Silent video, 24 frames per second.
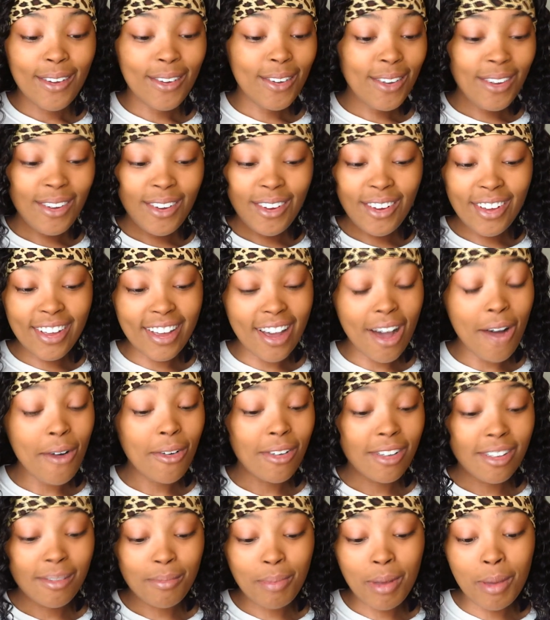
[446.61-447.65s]
Ooh,
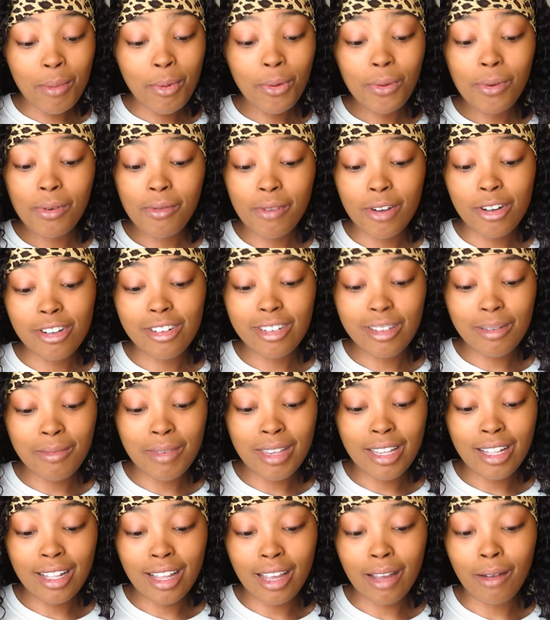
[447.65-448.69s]
y'all, people were roasting
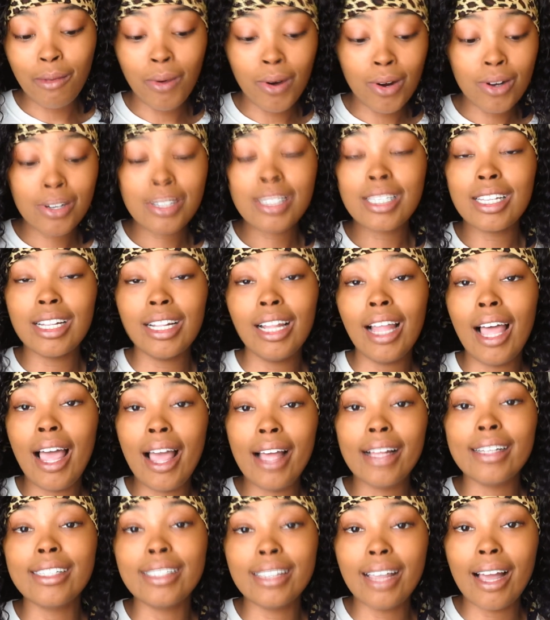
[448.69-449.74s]
me like worse than
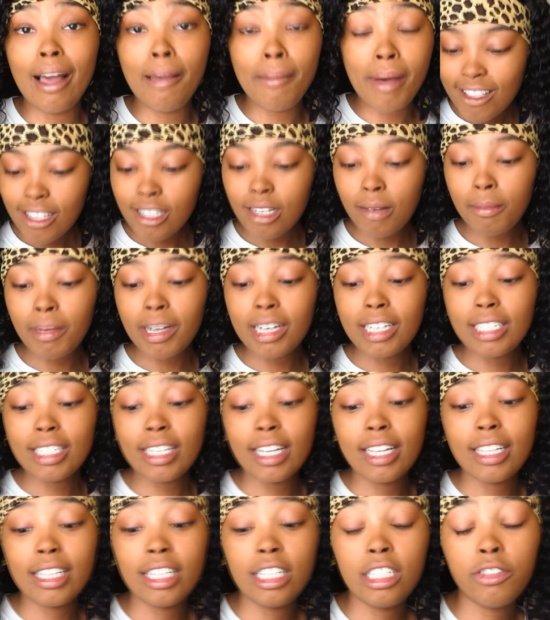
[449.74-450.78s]
last time. Somebody
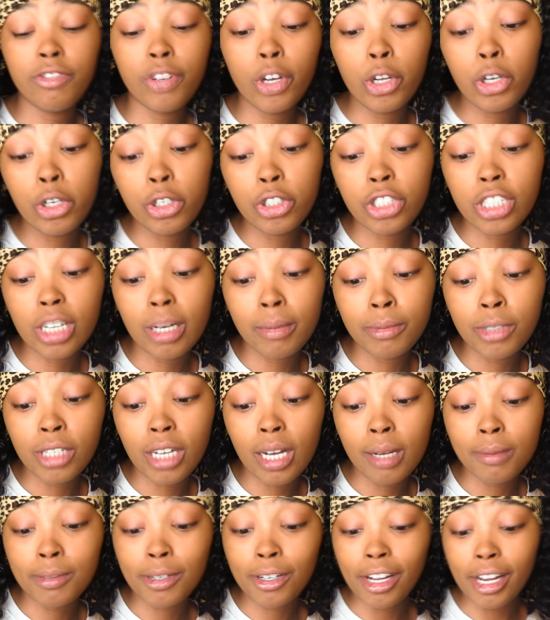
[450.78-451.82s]
said these Photoshop
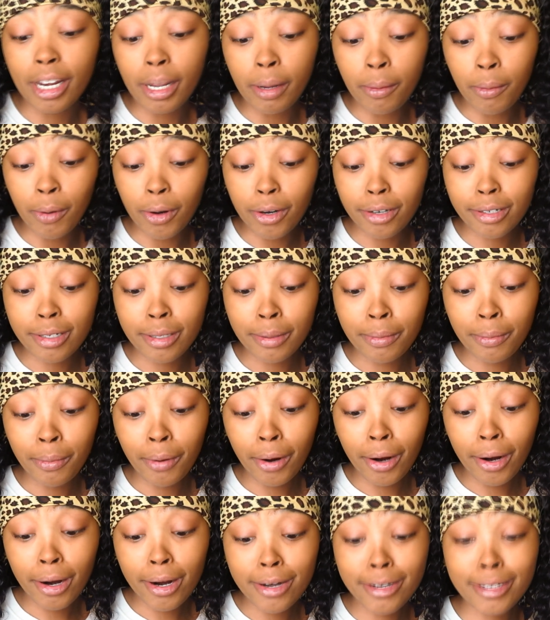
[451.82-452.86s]
jobs are getting worse and
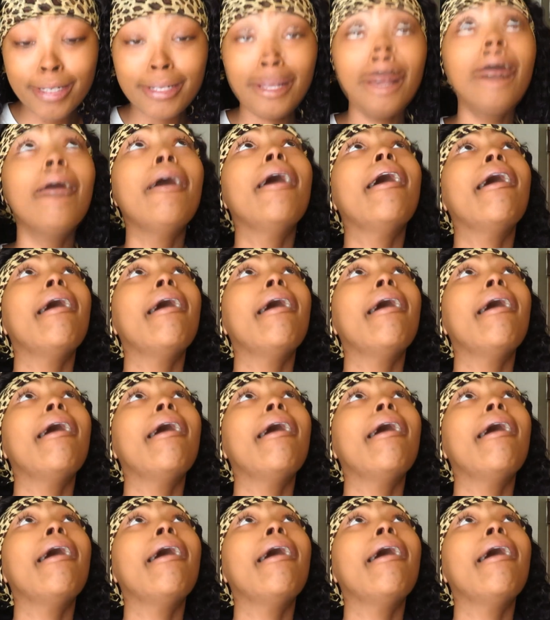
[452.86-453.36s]
worse.